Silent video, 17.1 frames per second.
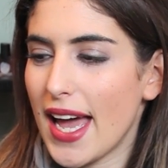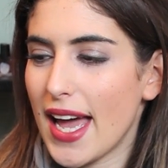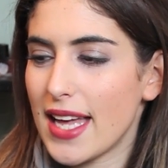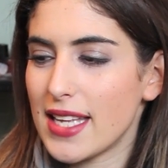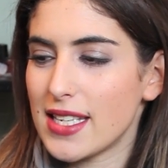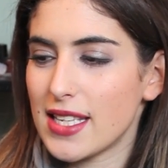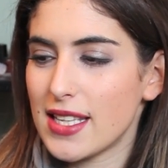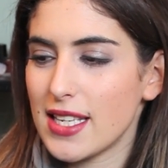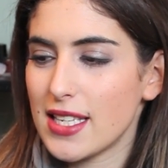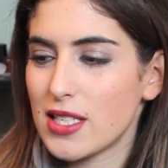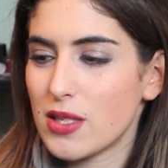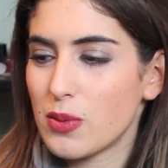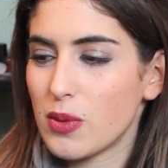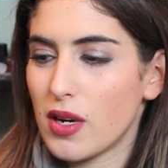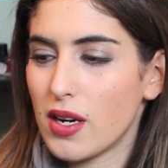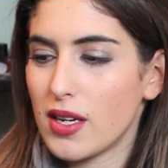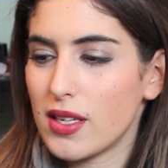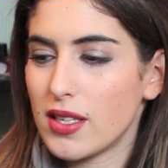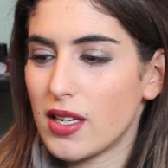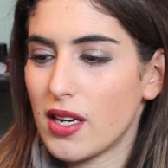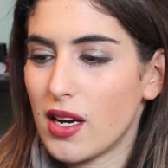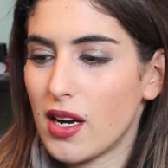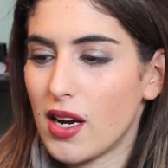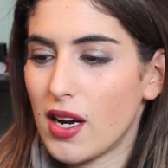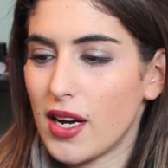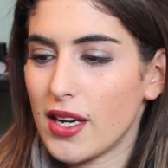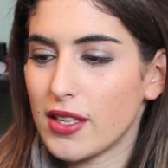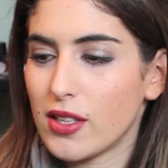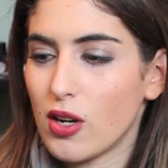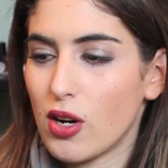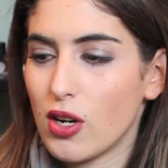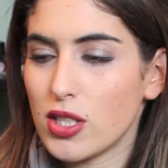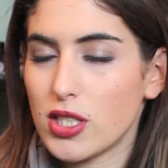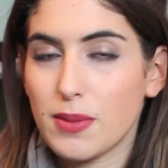And this one I
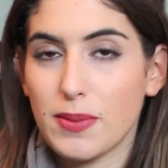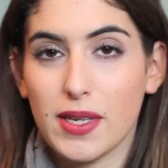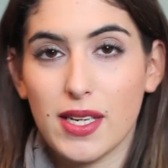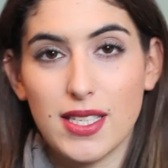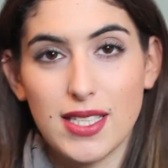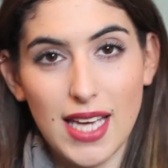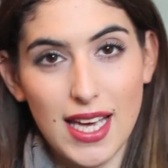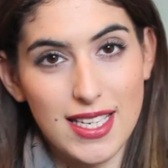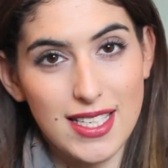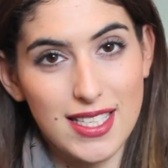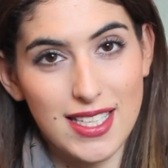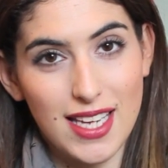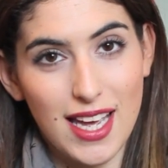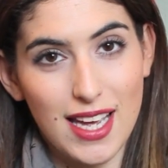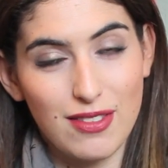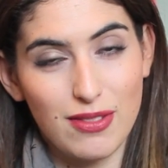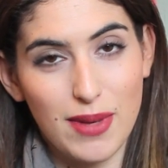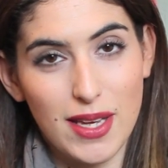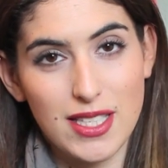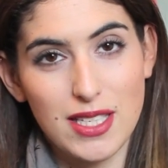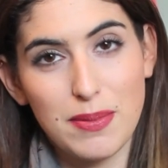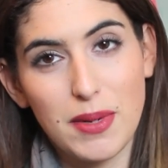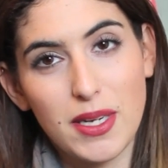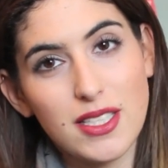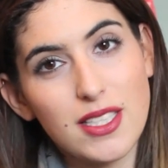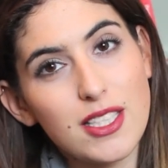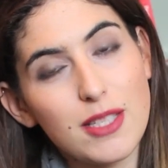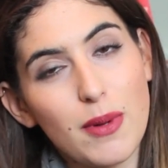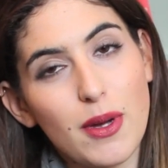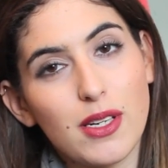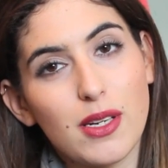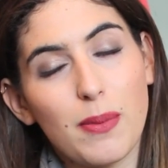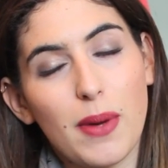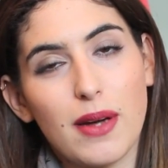got because Estee from Estee Button
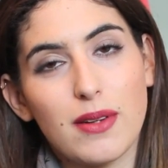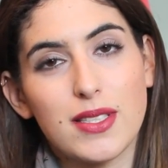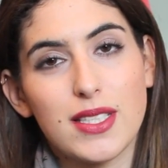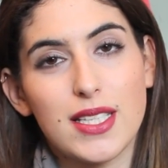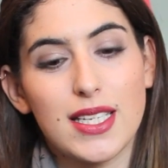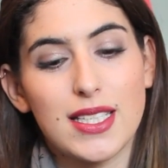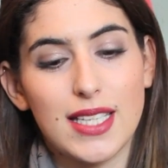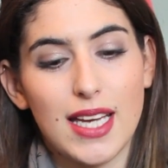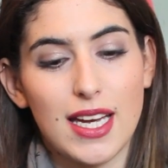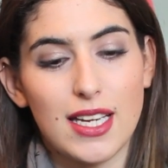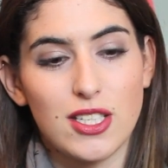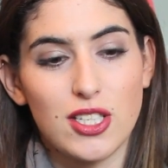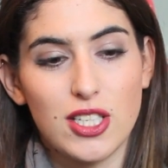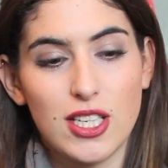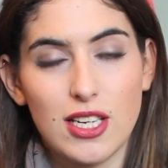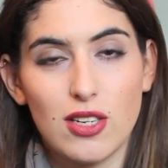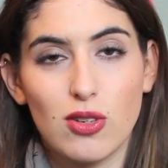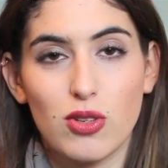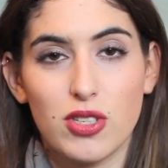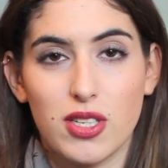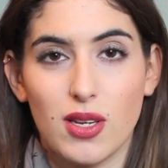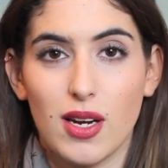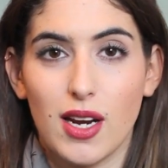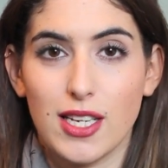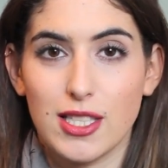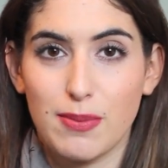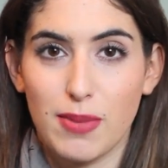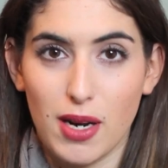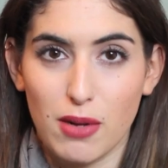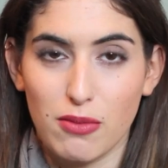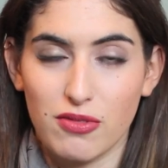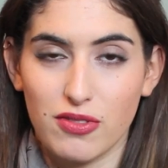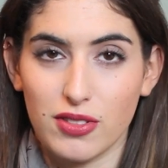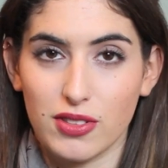spoke about it, and she also likes
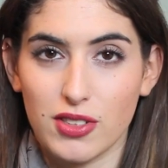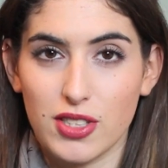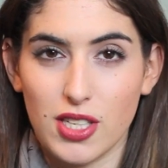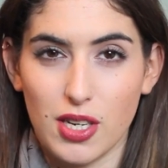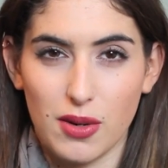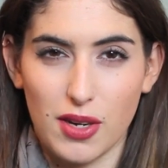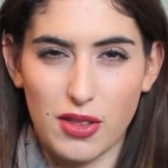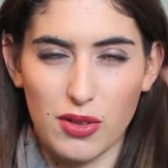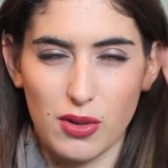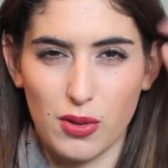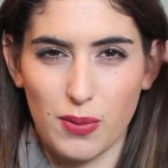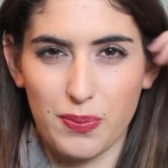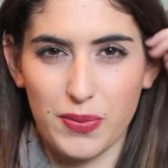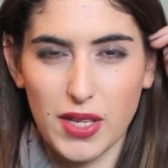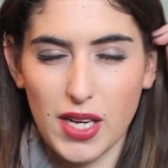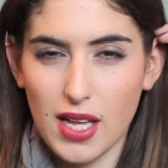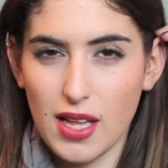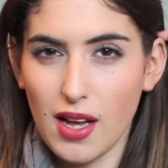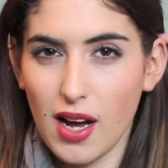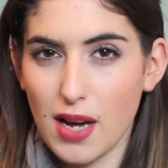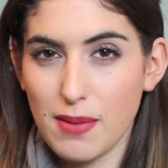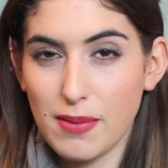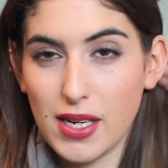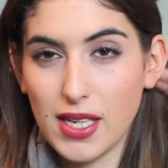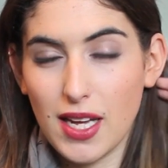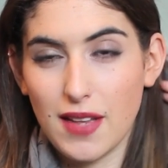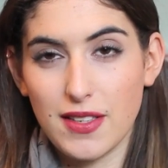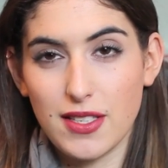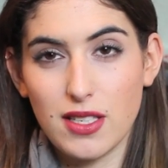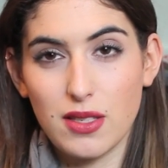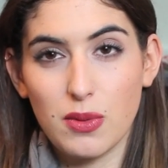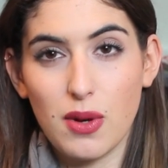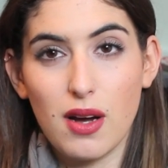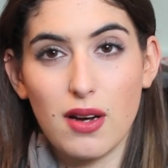Plumful, so I thought I might like
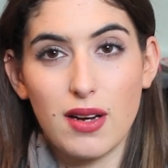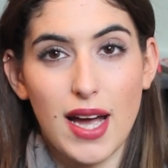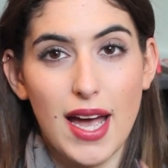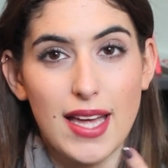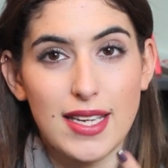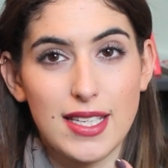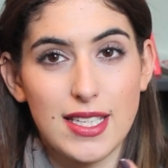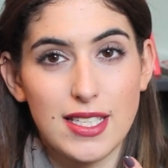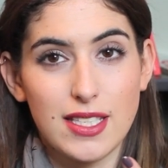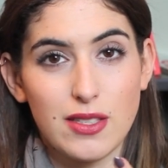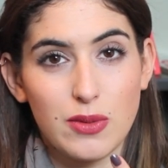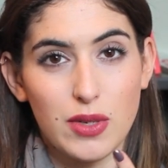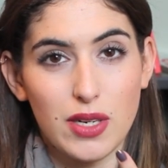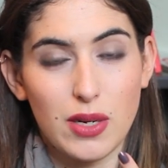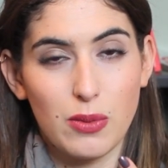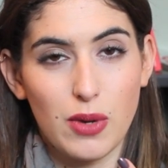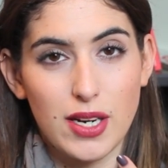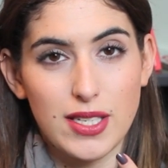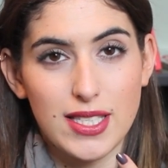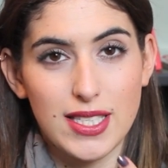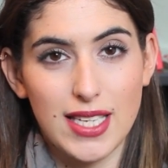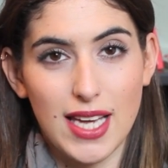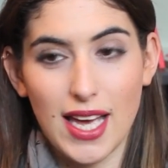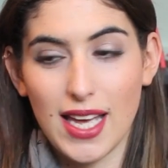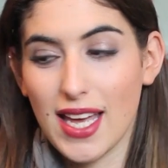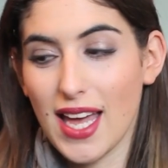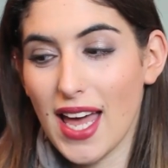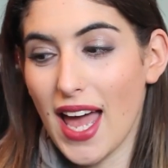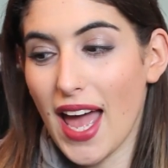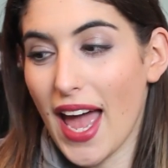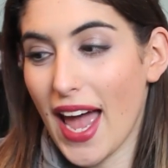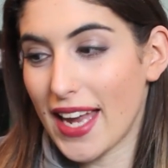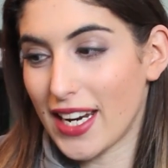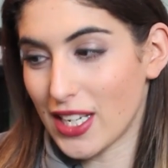this as well, and this is the one I'm wearing today,
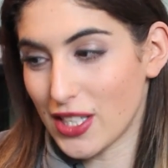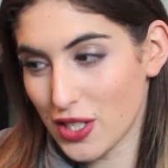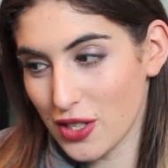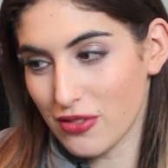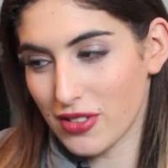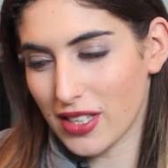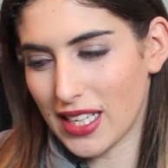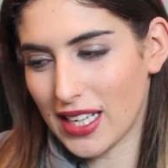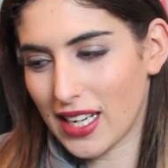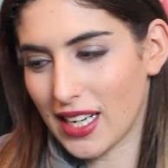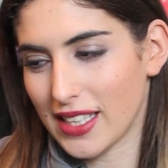and I do really